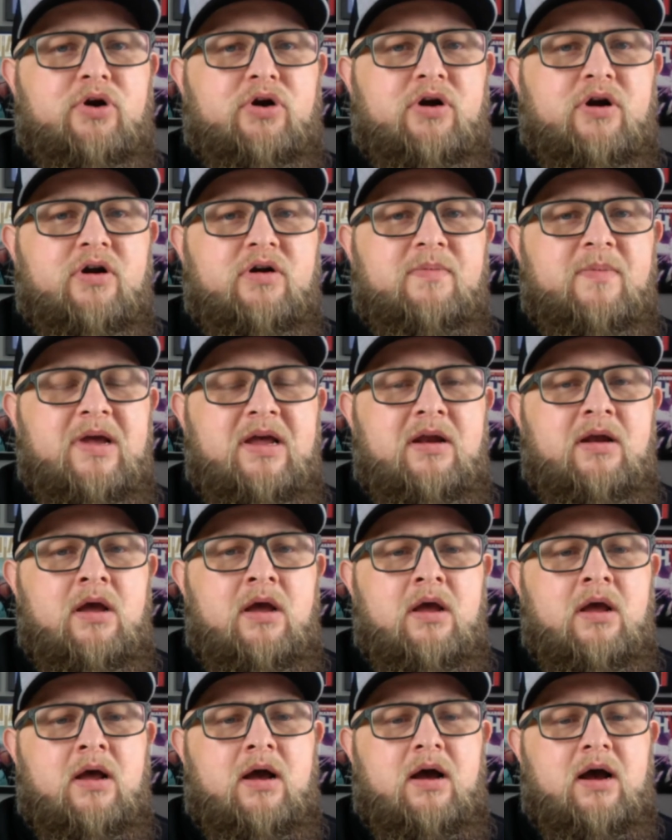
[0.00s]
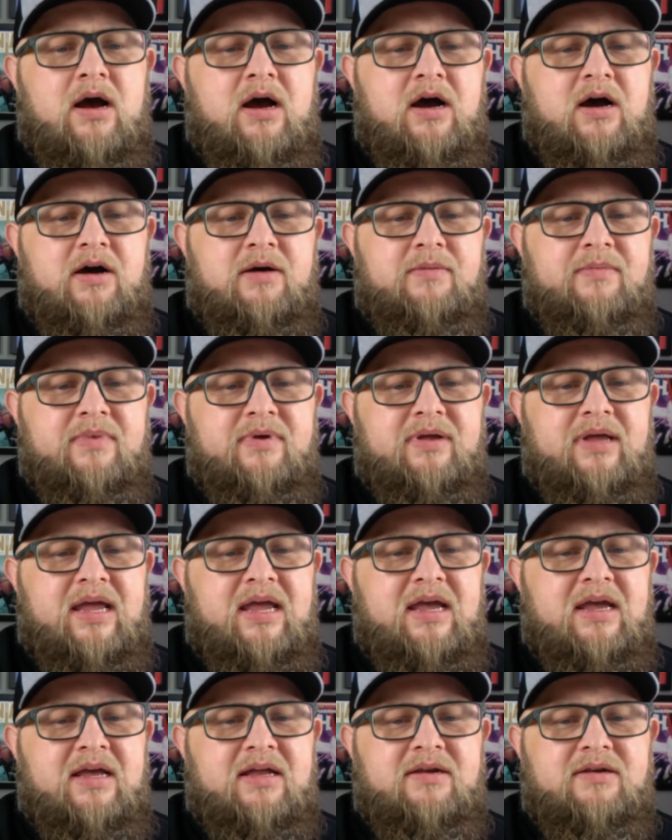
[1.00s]
Kirkman
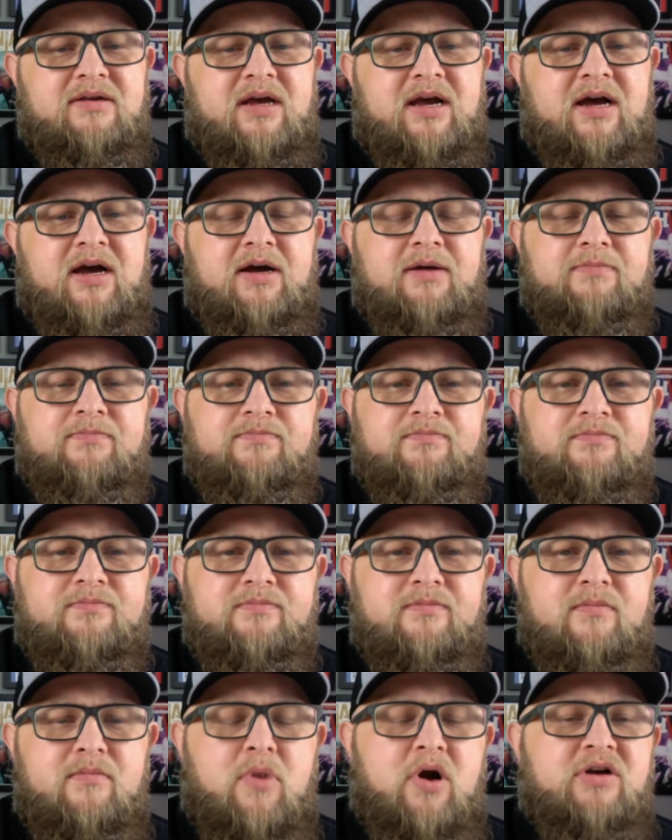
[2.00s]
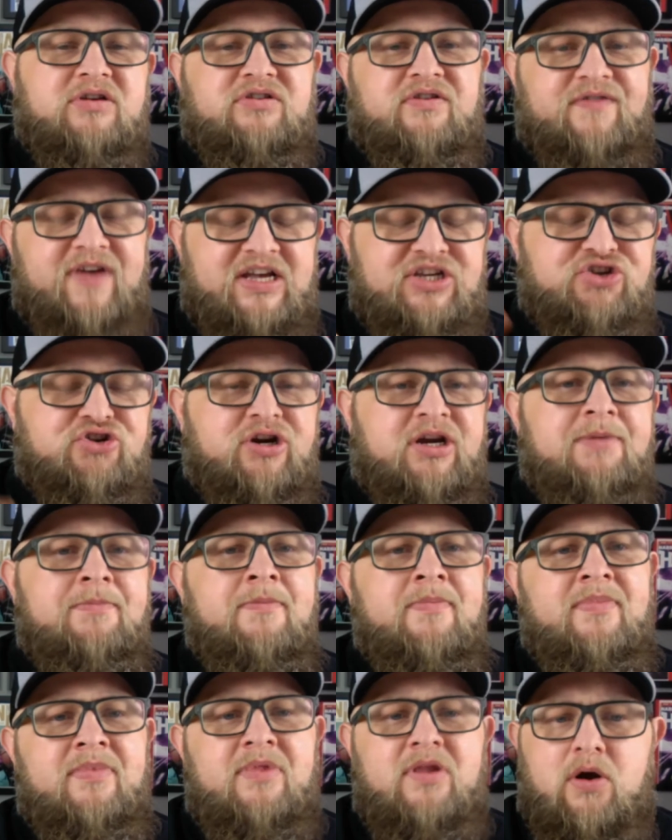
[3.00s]
and Mark Silvestri
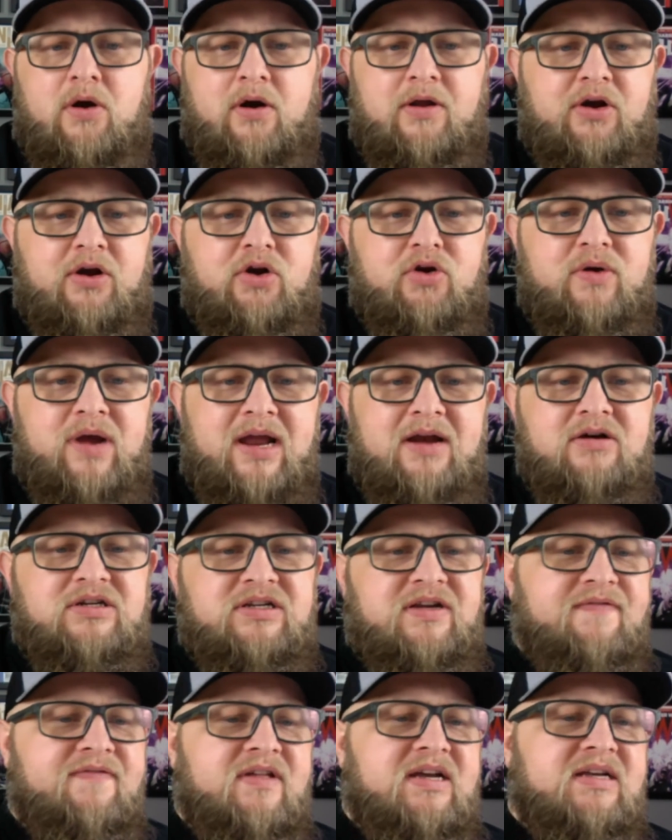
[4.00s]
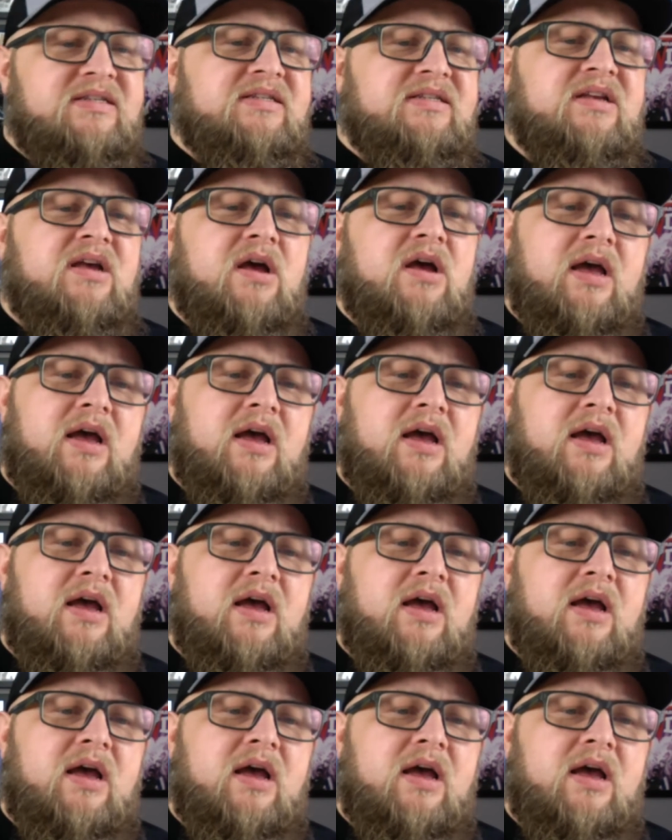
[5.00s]
are the creators of this.